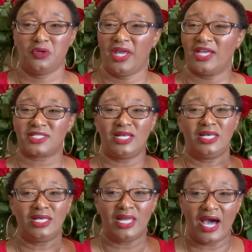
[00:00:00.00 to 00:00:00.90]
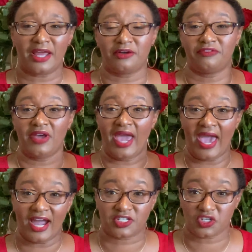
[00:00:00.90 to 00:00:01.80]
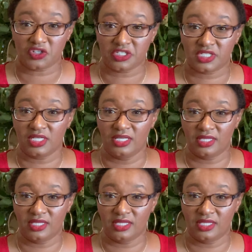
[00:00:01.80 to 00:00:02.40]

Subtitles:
It has a lot of actors in